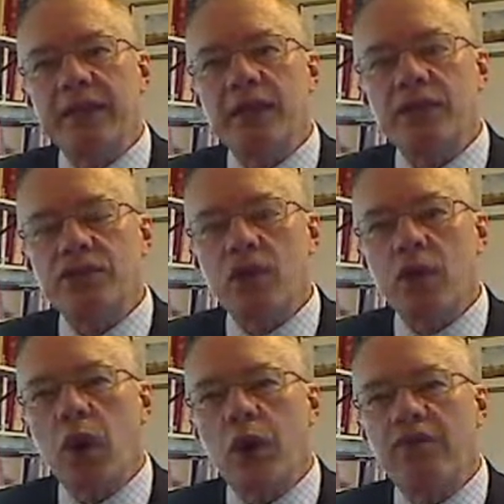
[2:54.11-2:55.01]
And so
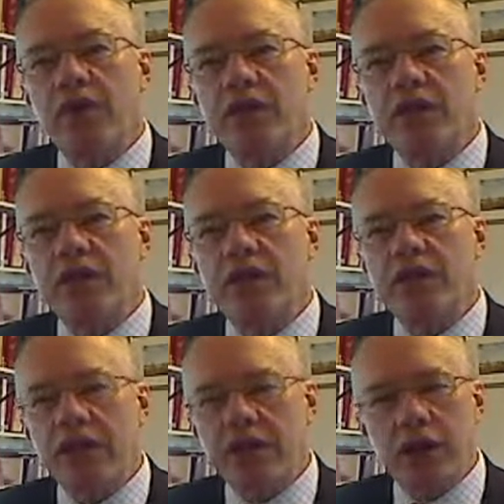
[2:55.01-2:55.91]
hopefully the
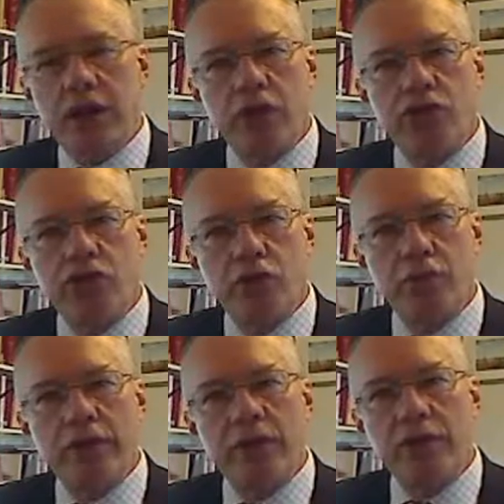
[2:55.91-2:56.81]
study guide should
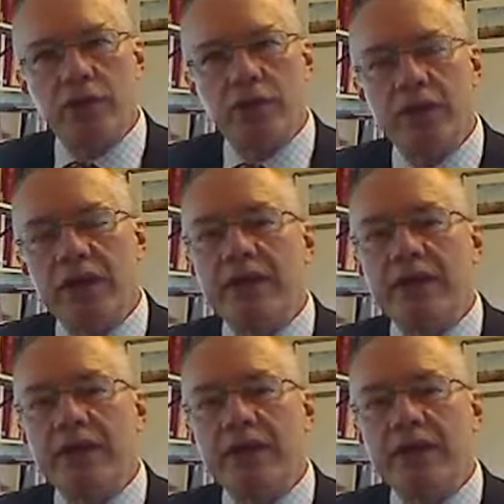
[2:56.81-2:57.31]
be your